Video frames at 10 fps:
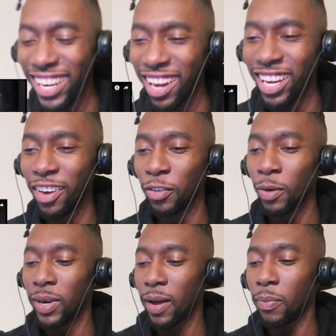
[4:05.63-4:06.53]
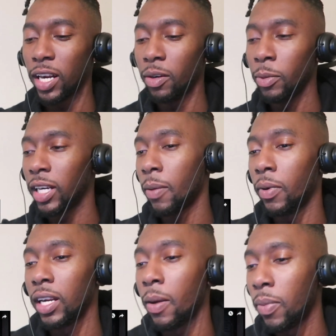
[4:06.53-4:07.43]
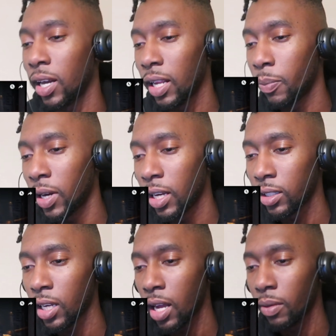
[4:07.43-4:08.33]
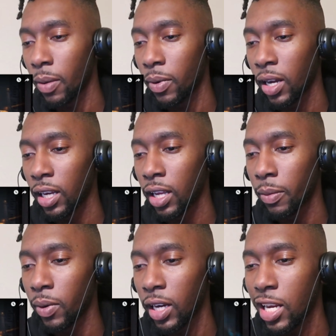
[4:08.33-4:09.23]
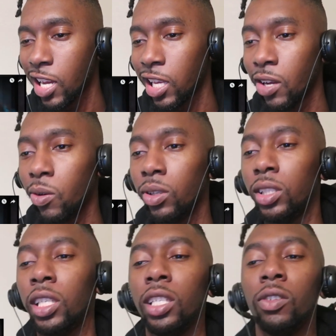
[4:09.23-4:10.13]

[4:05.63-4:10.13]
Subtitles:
well, I remember that part, that part, the slap, that part, the kick out teeth.